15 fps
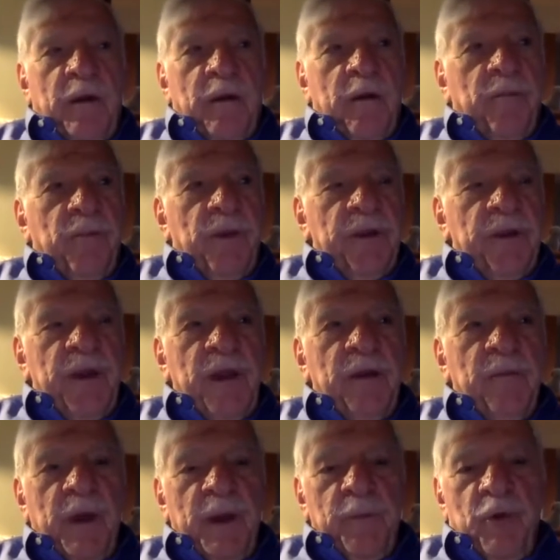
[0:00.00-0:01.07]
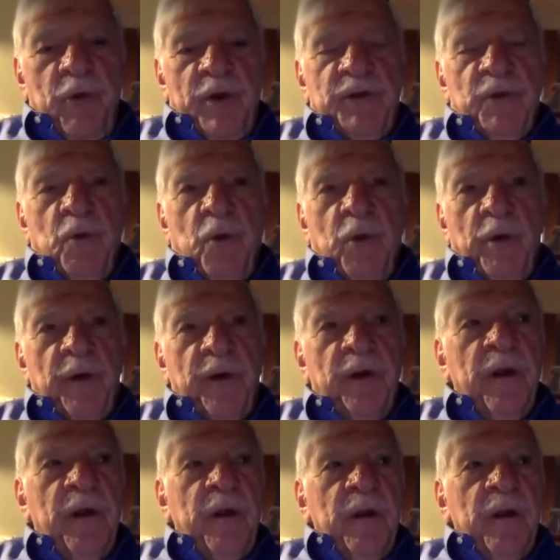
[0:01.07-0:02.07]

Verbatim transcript: uh, again, my present work